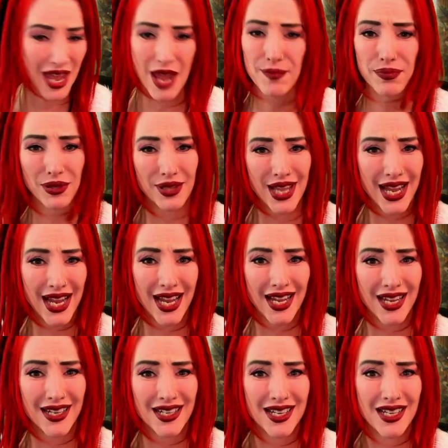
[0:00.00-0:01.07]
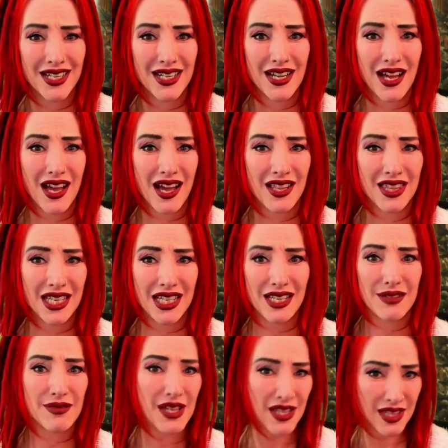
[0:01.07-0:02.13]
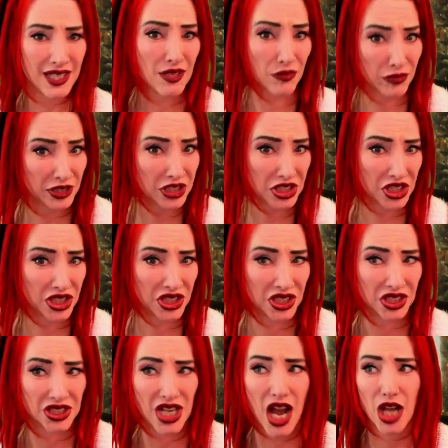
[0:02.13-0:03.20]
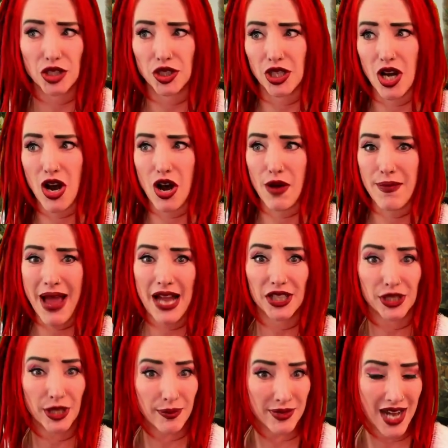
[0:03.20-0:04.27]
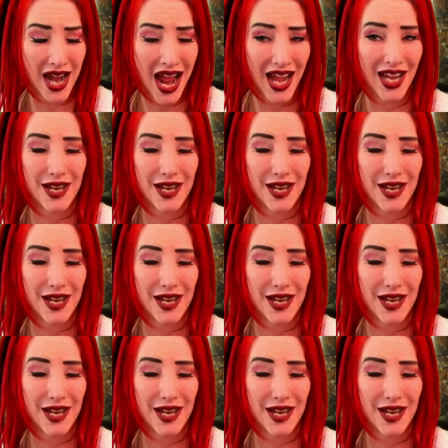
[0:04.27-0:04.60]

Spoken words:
played the original Todrick Hall mashup that I had